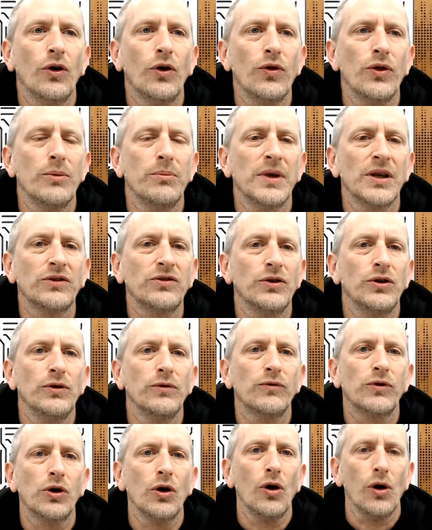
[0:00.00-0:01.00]
on the mixer
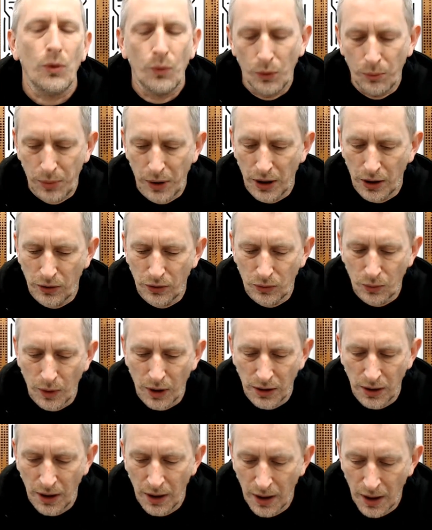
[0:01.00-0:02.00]
you've got would be a good
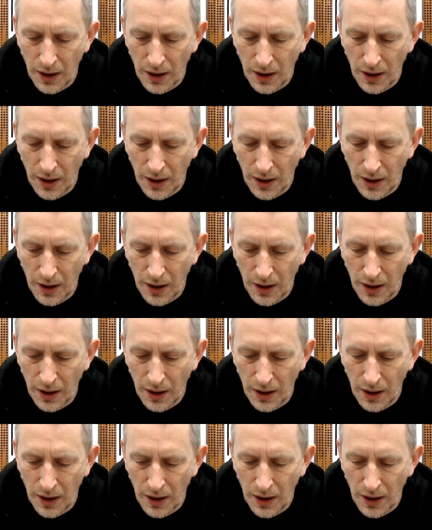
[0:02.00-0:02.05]
one.